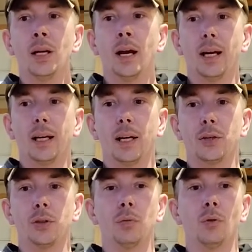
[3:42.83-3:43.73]
I can
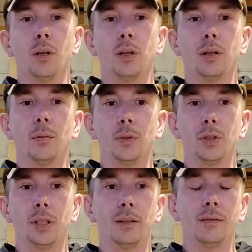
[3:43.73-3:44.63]
actually run the
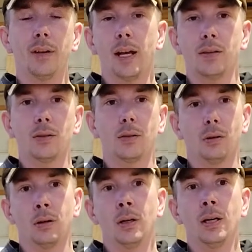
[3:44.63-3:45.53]
machine faster